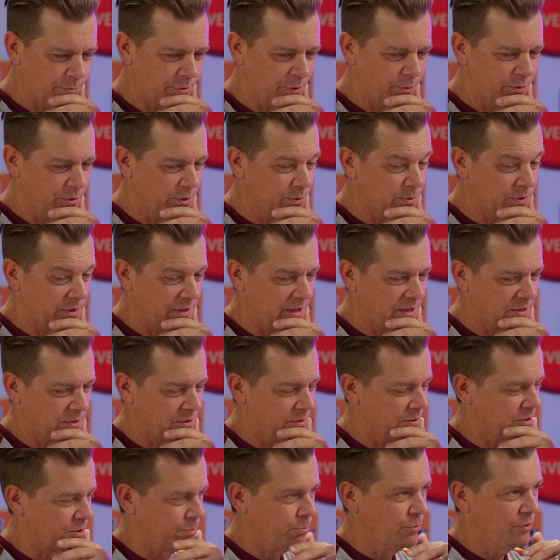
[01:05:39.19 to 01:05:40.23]
but he was in
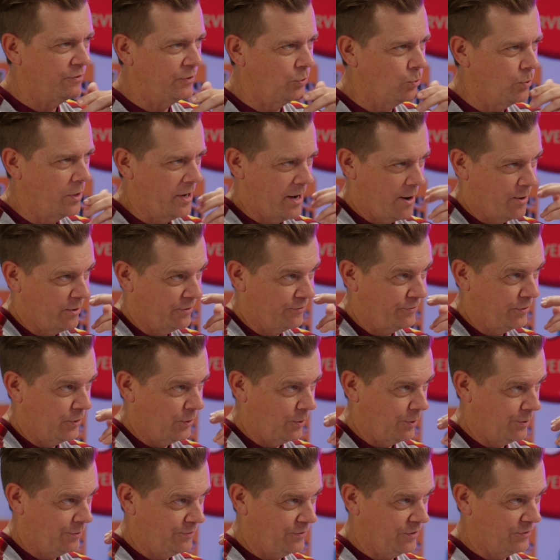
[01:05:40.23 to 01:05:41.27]
this movie 1 Hour
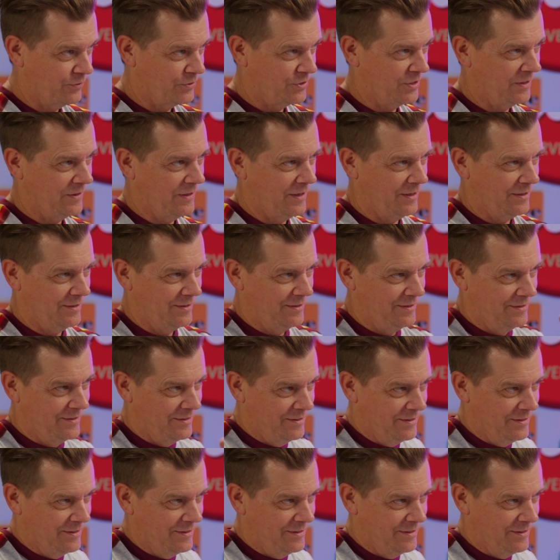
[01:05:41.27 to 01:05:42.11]
Photo. Have you ever seen that?